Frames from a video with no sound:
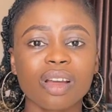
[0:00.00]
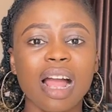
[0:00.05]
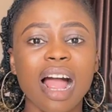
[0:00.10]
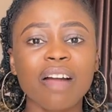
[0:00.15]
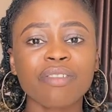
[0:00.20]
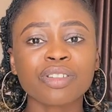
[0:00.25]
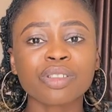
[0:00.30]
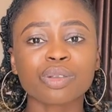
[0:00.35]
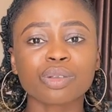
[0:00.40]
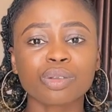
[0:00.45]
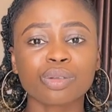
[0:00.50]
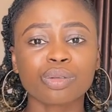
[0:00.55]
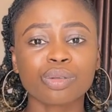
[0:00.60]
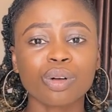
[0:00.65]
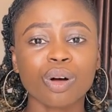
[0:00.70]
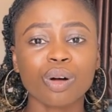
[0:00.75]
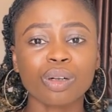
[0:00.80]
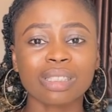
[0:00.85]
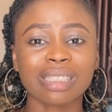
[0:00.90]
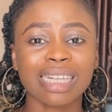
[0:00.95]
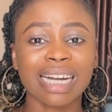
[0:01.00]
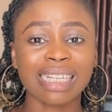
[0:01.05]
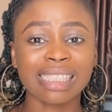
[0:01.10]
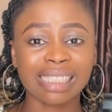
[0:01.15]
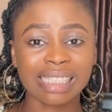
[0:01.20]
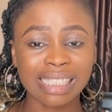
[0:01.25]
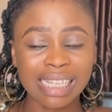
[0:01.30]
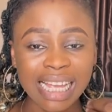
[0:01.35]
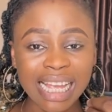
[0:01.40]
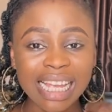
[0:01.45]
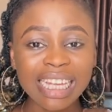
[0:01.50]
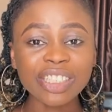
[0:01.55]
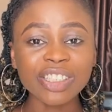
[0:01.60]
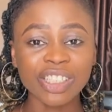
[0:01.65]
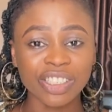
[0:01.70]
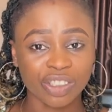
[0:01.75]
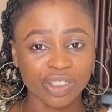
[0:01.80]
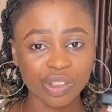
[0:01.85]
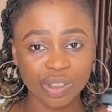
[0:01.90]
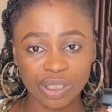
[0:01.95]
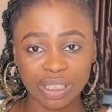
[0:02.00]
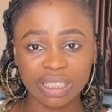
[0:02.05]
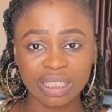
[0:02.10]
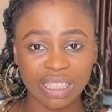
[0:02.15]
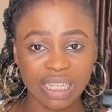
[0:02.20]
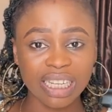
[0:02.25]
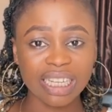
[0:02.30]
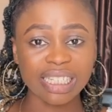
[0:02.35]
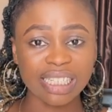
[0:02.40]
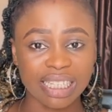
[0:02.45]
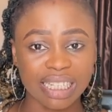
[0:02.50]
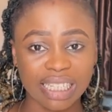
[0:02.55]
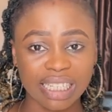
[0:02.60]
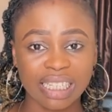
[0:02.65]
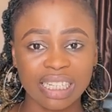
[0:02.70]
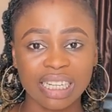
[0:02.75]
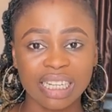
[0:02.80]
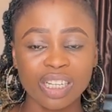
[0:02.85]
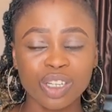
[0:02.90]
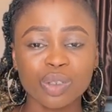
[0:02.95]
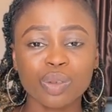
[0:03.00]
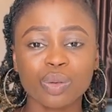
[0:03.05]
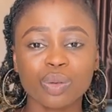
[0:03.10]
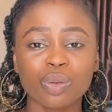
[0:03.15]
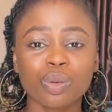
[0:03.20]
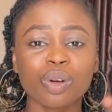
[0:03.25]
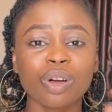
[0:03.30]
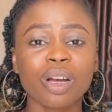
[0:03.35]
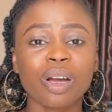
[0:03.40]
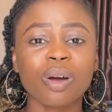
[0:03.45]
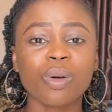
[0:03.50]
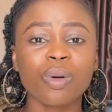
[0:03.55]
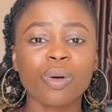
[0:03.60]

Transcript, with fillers: having to do all that in just a day so